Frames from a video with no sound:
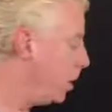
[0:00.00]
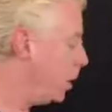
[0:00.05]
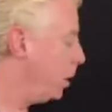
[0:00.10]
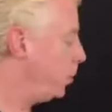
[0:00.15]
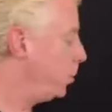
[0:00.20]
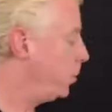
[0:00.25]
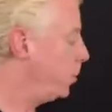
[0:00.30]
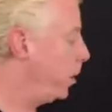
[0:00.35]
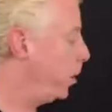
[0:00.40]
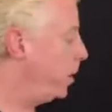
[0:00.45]

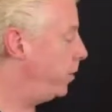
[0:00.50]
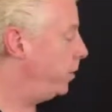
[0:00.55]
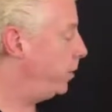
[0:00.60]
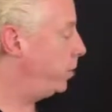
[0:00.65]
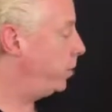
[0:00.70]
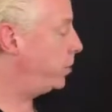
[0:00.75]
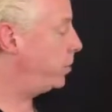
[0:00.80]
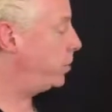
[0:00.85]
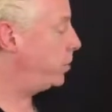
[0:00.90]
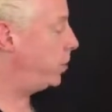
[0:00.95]
So if there
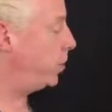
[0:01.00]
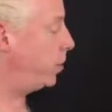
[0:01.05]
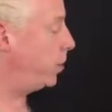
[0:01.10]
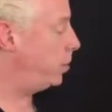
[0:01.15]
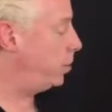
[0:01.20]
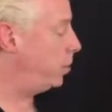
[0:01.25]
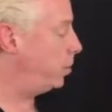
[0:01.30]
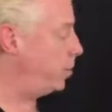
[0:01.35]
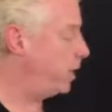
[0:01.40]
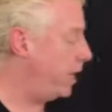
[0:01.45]
were
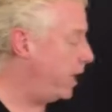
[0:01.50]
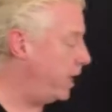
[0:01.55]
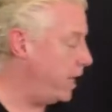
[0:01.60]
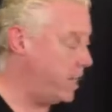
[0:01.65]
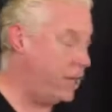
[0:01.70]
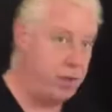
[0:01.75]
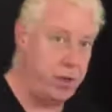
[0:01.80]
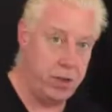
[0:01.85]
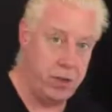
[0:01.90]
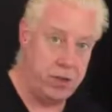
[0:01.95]
certain
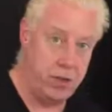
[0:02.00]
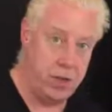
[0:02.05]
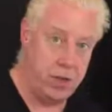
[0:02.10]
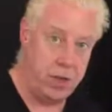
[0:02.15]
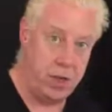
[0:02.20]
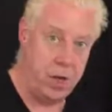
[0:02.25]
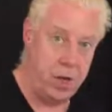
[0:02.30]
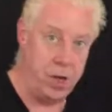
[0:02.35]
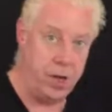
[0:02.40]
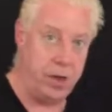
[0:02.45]
behaviors the
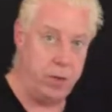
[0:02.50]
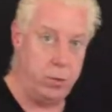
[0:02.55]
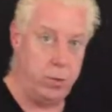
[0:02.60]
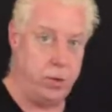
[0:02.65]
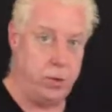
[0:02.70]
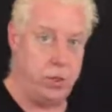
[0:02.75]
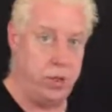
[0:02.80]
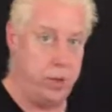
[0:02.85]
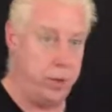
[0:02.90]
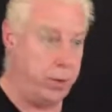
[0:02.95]
client was
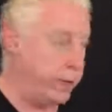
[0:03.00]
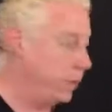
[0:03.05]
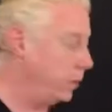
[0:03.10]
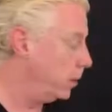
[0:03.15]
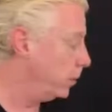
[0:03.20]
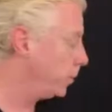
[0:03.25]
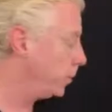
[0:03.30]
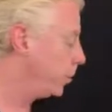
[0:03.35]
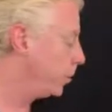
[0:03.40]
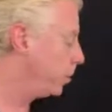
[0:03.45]
doing,
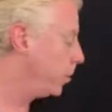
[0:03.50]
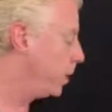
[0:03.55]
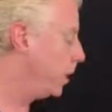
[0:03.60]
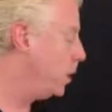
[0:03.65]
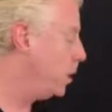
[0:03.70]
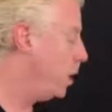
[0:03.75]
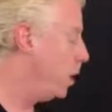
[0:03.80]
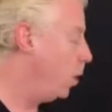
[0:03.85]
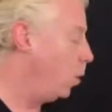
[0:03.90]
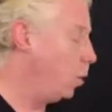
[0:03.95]

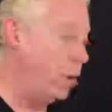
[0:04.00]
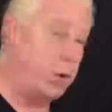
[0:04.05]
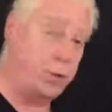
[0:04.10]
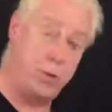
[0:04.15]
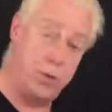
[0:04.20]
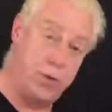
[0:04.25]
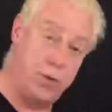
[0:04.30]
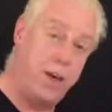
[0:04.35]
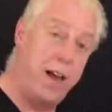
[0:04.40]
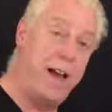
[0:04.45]
which
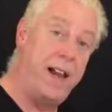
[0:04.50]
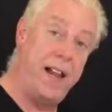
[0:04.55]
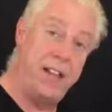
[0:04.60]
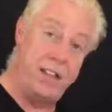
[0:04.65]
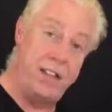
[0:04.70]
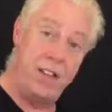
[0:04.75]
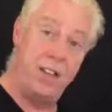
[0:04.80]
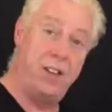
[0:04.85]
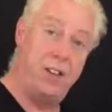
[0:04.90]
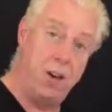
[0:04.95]
was
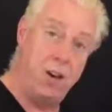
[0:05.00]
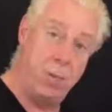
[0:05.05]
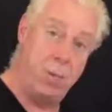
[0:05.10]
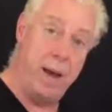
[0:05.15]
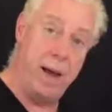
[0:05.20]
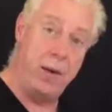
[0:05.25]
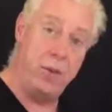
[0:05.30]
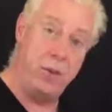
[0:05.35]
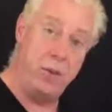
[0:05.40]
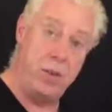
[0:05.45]
violating their own
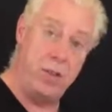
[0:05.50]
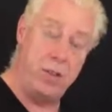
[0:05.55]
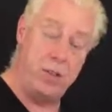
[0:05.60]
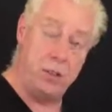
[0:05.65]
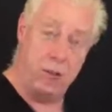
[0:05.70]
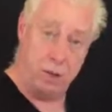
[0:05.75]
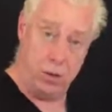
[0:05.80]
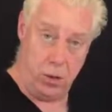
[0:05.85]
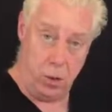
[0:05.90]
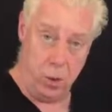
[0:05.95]
boundaries
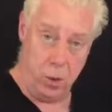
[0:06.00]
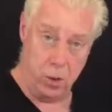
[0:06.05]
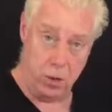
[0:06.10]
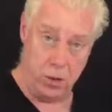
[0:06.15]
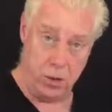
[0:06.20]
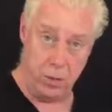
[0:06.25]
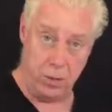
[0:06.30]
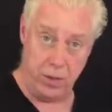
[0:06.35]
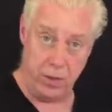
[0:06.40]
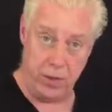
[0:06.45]
and causing
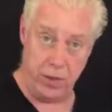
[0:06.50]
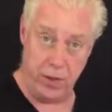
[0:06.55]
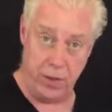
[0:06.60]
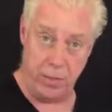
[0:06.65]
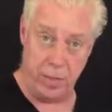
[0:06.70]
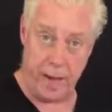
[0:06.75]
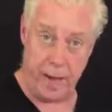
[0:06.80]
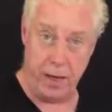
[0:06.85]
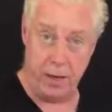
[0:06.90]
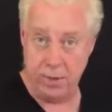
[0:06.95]
them to feel
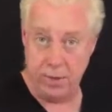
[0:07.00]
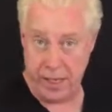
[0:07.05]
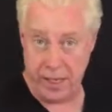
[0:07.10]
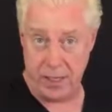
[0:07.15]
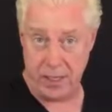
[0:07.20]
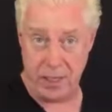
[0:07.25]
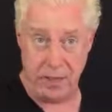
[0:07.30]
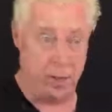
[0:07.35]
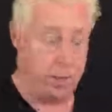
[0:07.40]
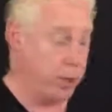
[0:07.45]
bad,
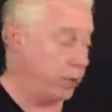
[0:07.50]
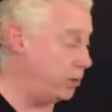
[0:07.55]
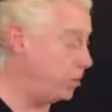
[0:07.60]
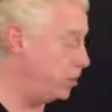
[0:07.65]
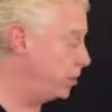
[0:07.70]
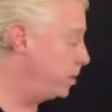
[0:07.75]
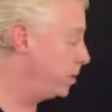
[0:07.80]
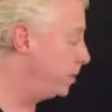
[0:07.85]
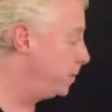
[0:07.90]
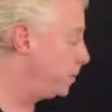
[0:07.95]
negative
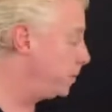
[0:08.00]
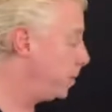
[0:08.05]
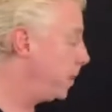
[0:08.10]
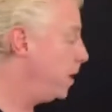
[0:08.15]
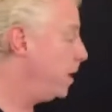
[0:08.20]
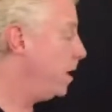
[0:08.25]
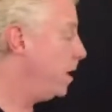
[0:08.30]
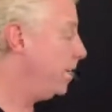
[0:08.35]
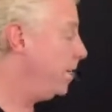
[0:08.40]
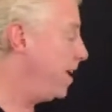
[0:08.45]
emotions,
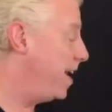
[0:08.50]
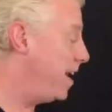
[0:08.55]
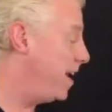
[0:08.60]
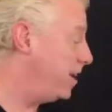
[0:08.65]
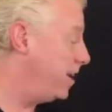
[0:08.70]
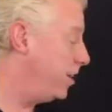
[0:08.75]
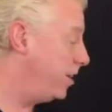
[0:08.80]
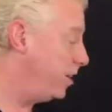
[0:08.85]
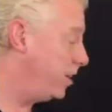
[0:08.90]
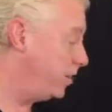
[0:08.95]

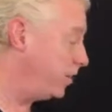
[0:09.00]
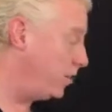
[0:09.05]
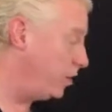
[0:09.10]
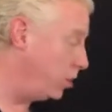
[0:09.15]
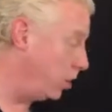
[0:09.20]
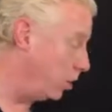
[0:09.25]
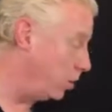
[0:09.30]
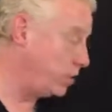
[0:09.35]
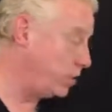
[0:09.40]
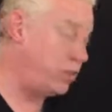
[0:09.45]
then they've
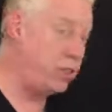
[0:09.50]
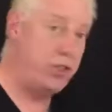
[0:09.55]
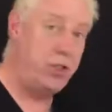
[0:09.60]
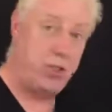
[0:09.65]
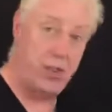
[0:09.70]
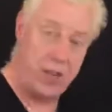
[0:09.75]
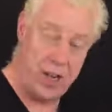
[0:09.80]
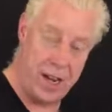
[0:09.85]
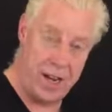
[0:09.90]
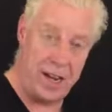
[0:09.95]
got to
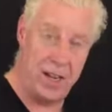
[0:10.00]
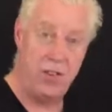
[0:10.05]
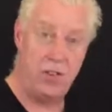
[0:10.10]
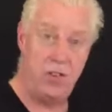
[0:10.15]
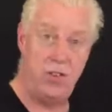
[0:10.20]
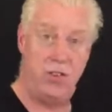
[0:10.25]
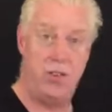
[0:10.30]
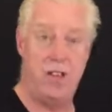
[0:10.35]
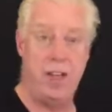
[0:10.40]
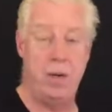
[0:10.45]

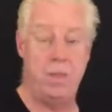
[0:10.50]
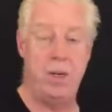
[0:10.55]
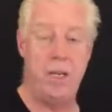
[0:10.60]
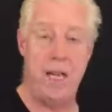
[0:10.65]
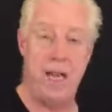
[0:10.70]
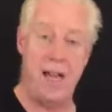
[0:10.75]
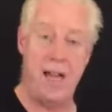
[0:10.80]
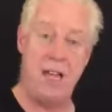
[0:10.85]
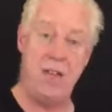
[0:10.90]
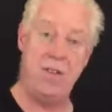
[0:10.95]
change their
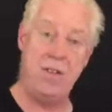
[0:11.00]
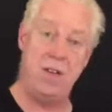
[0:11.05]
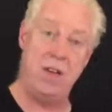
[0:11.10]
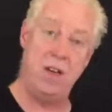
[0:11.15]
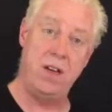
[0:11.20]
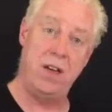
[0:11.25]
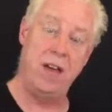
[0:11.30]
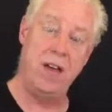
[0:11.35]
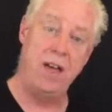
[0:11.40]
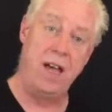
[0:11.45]

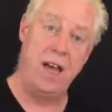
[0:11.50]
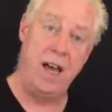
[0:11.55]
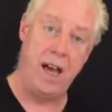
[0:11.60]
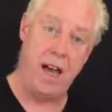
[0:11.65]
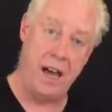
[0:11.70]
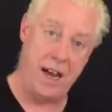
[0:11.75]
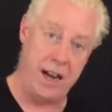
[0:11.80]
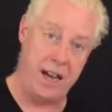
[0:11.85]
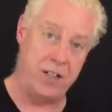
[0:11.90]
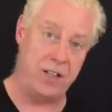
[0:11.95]
behavior
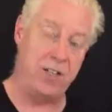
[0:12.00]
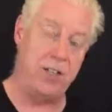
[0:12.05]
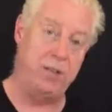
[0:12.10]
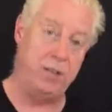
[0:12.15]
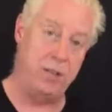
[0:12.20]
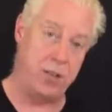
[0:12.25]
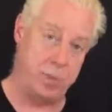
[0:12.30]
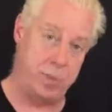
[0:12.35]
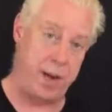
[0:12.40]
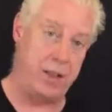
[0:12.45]
and actually
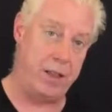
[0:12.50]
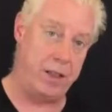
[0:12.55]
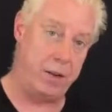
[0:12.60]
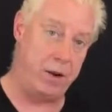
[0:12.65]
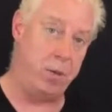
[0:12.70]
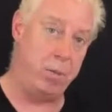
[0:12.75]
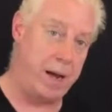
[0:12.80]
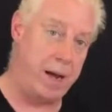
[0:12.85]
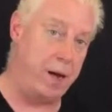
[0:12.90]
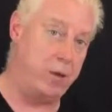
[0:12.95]
respect their
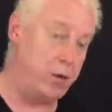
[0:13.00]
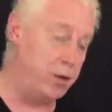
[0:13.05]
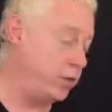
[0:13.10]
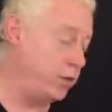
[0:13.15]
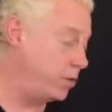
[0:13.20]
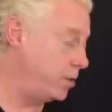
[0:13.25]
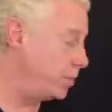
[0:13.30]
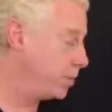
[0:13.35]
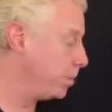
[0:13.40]
own boundaries.